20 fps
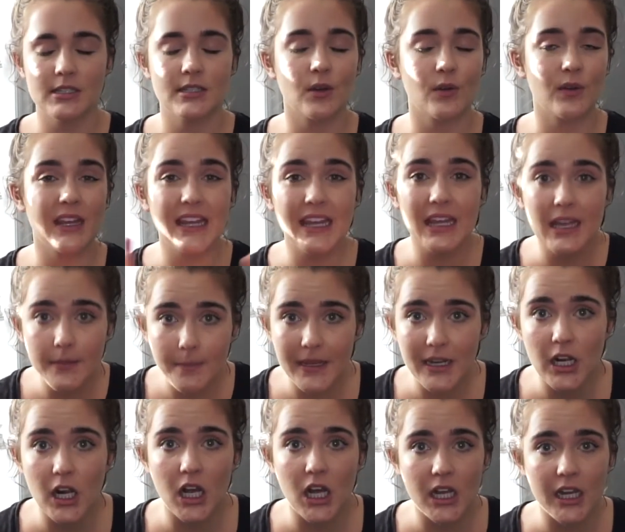So keep it
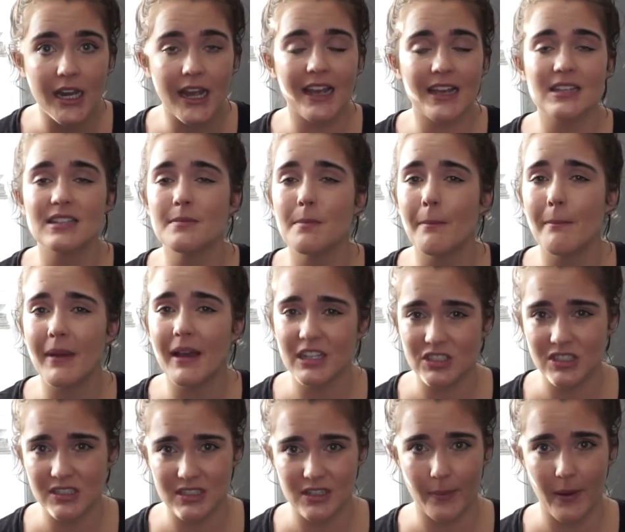on as
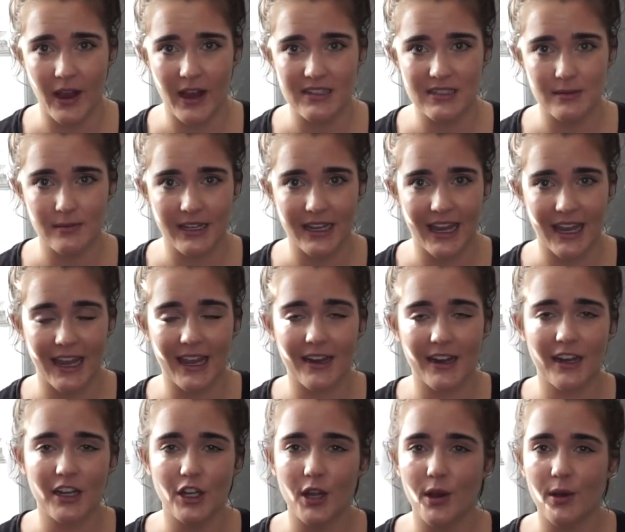much as you possibly can.
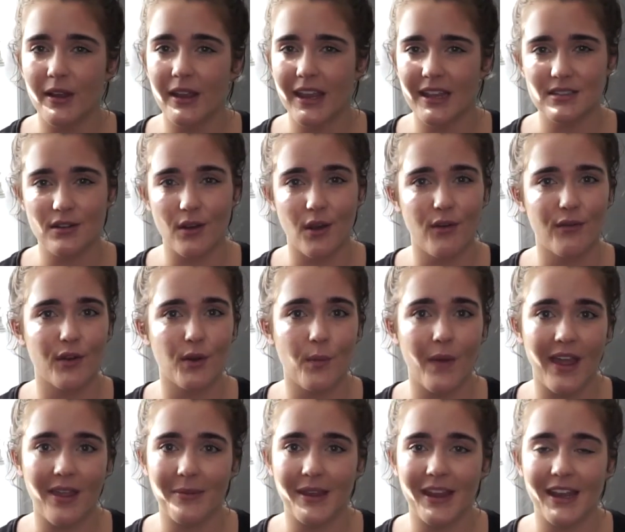I know it gets
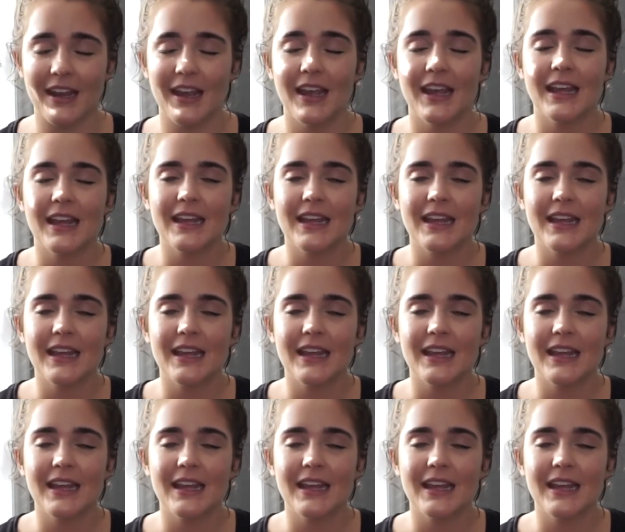overwhelming.